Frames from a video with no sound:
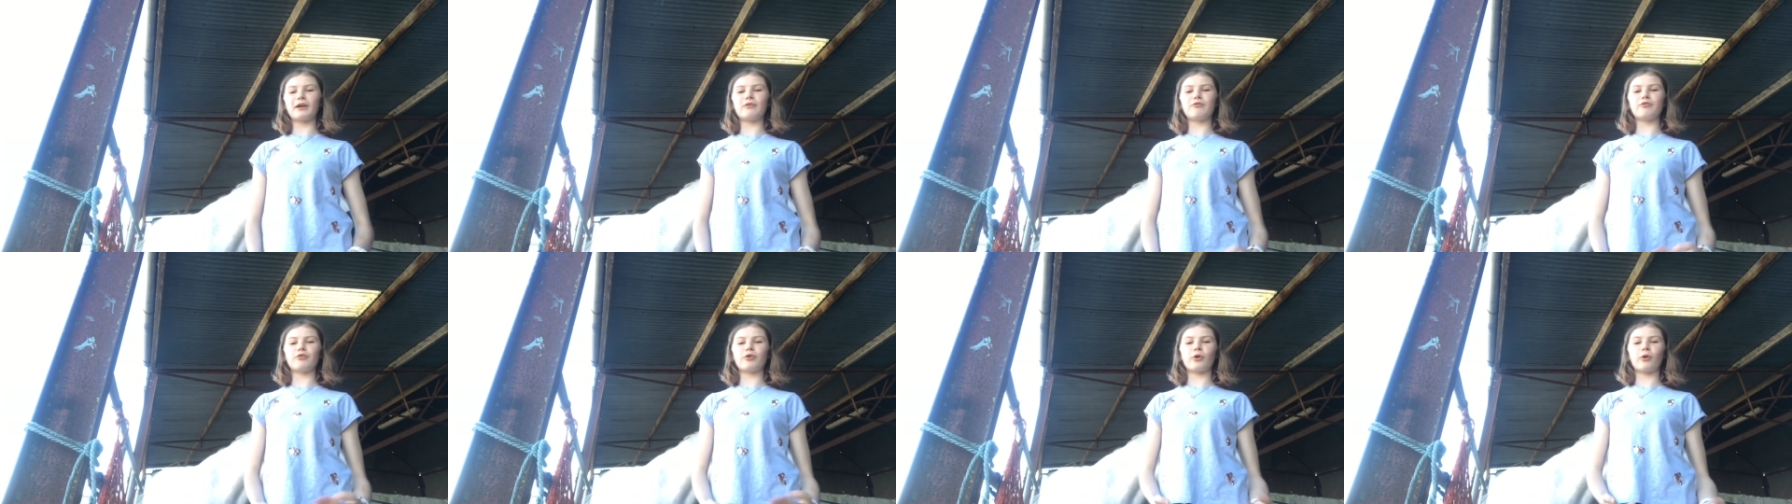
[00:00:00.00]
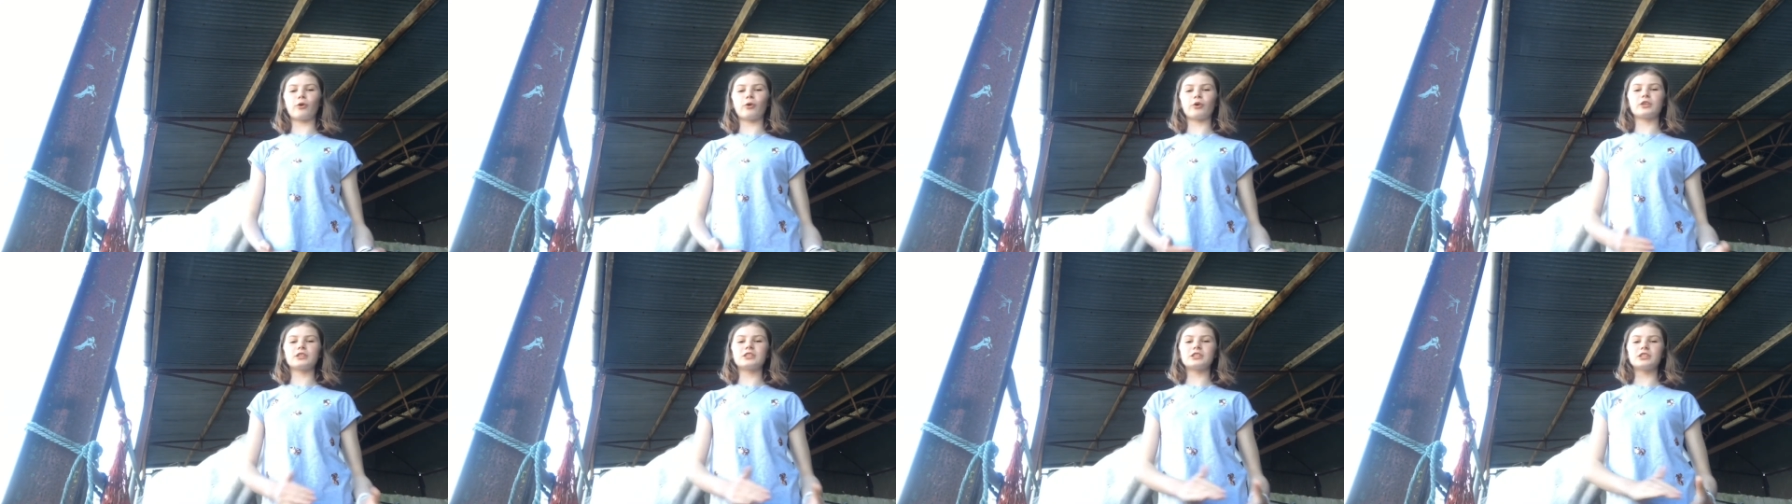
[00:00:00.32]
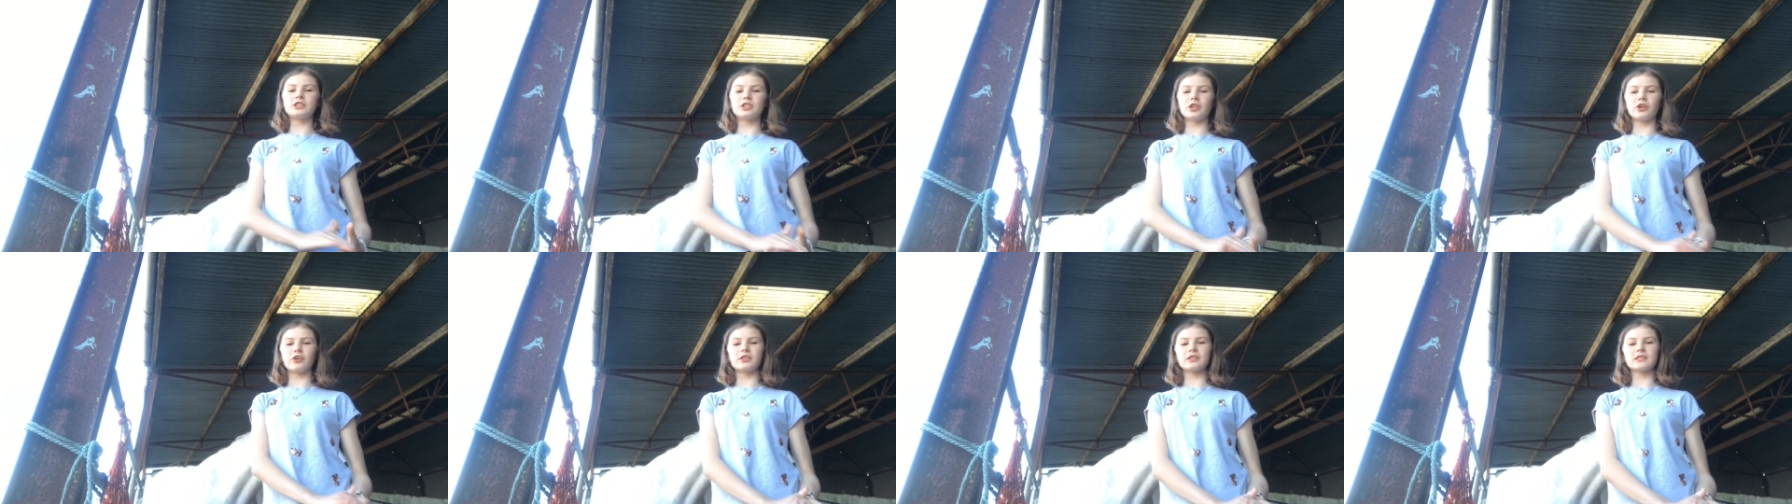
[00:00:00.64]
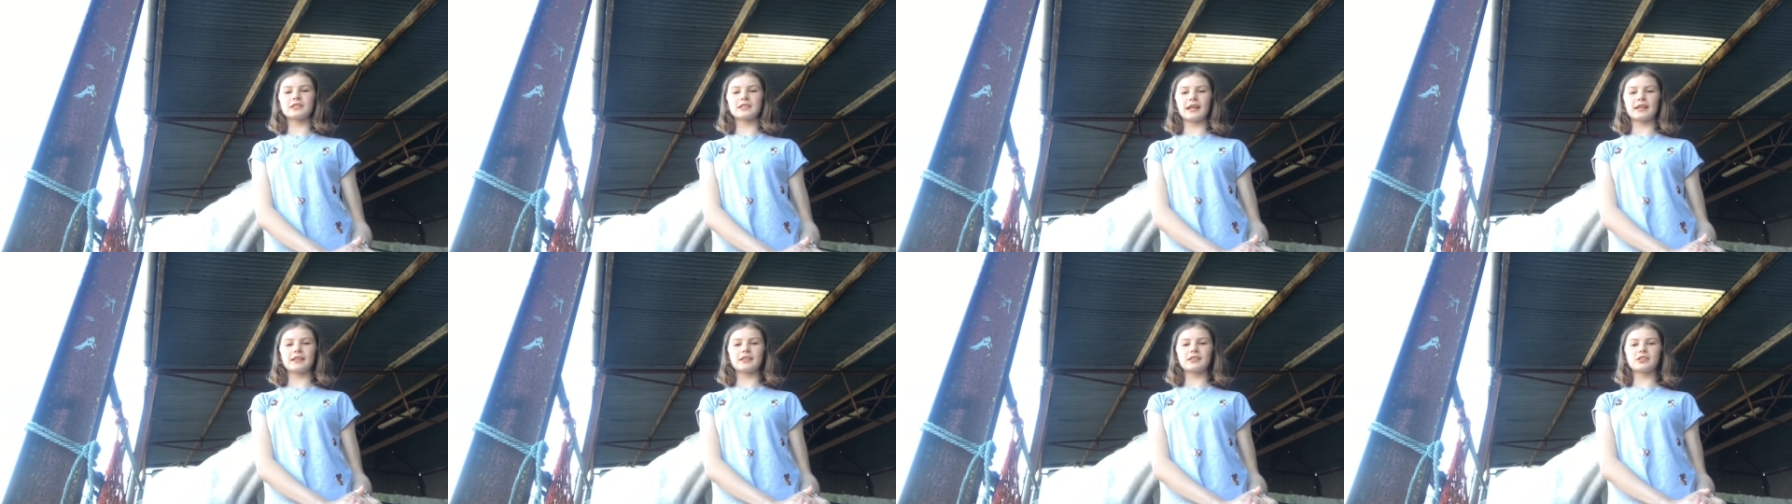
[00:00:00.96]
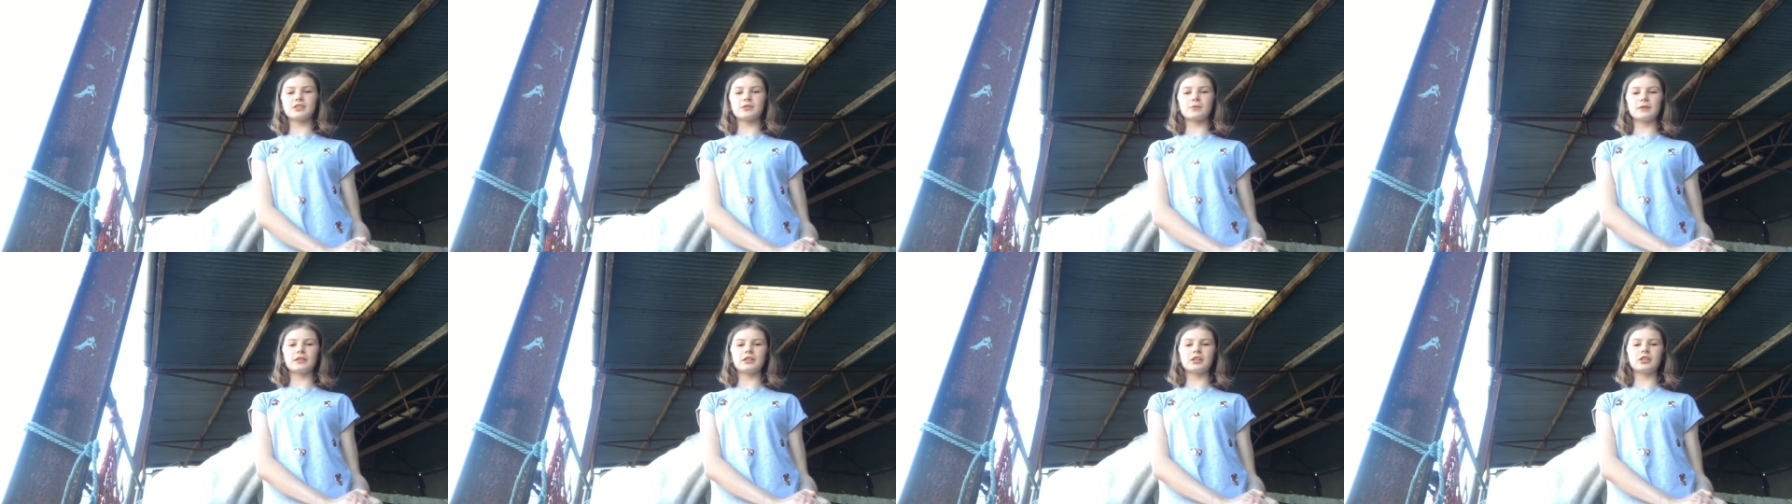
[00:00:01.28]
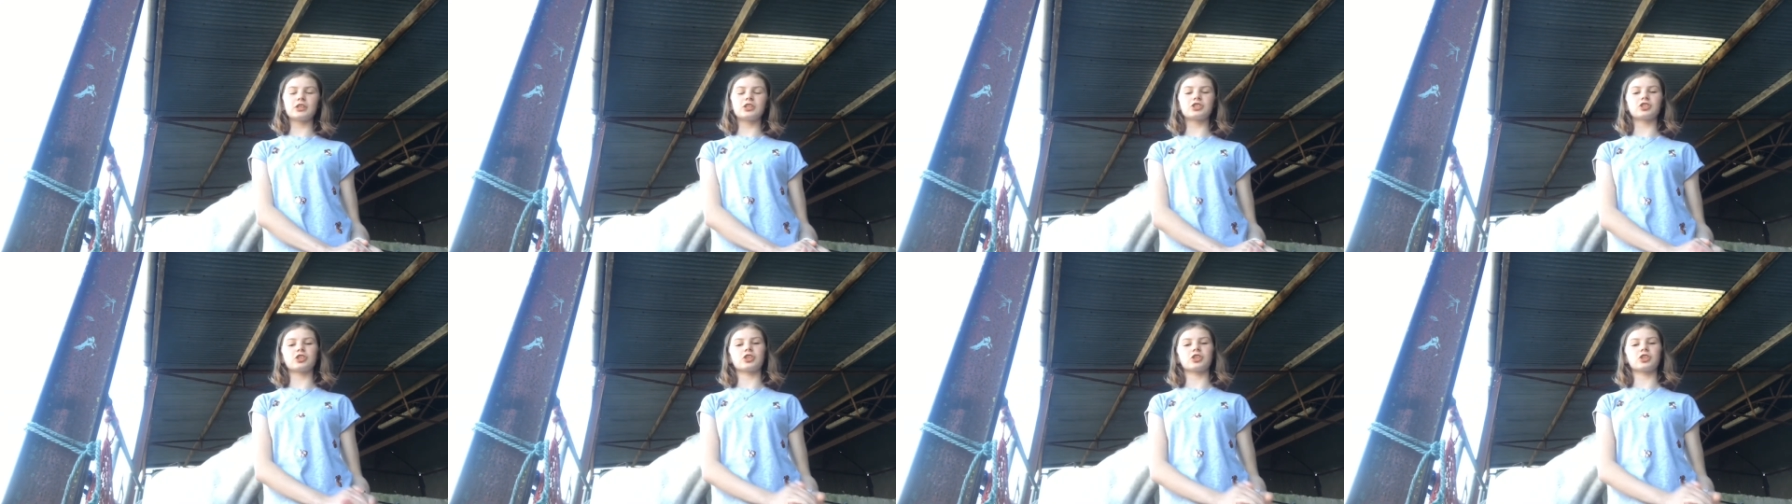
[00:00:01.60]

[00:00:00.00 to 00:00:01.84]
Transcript: if your horse does get sweet itch,